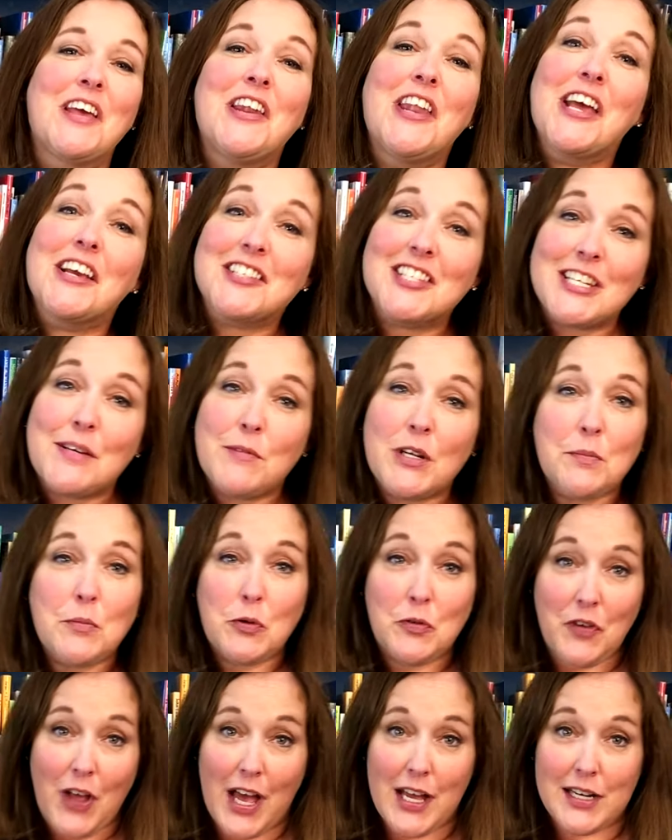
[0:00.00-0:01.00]
Next, I'm gonna
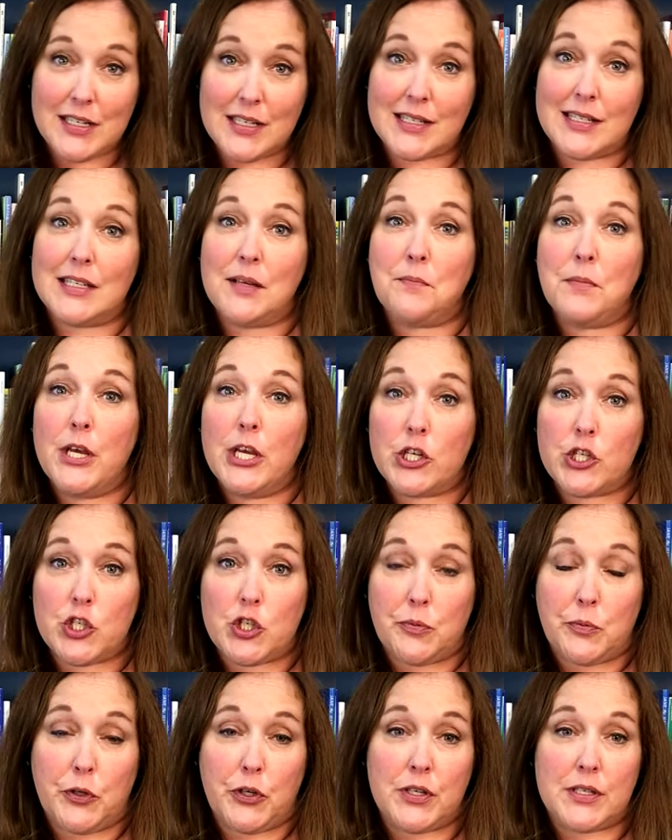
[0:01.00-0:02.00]
move on to some
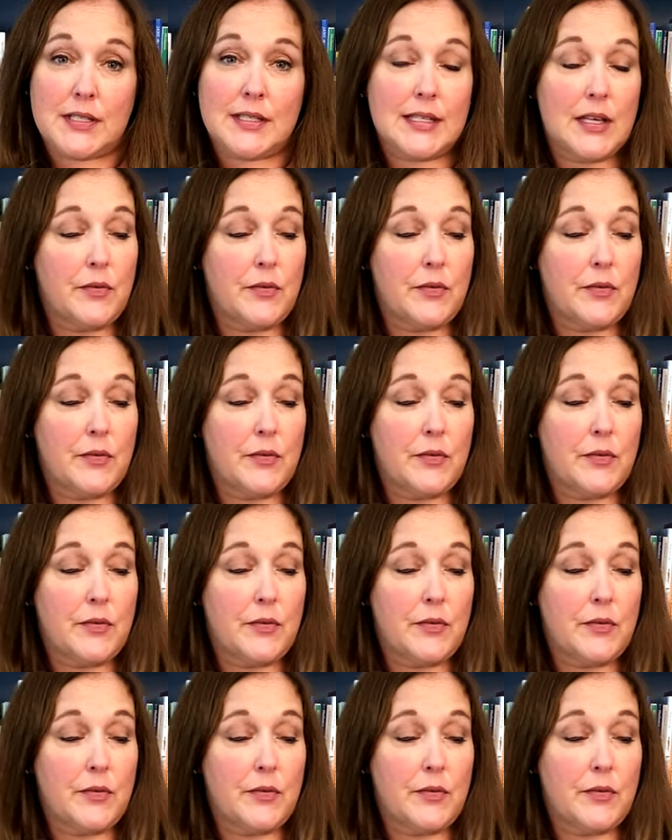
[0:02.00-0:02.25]
picture books